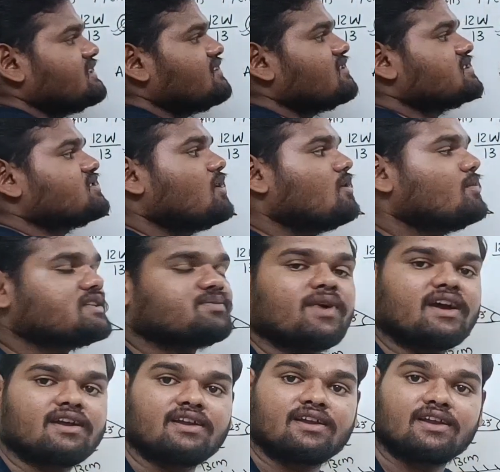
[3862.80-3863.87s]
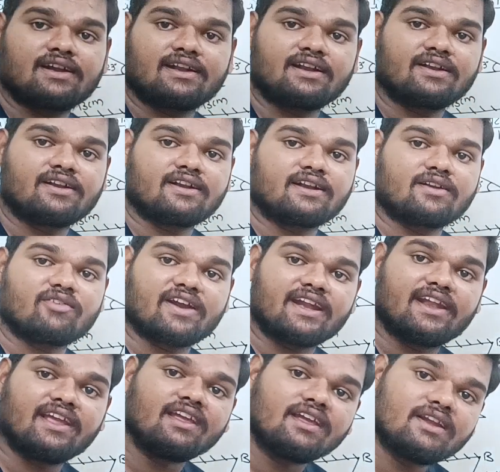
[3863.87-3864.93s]
is equals to how much, one?
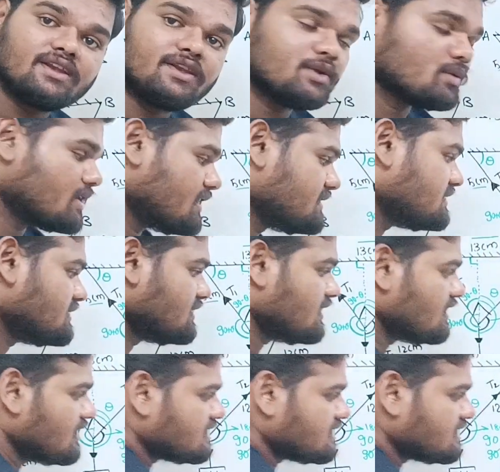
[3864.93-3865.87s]
20 newtons.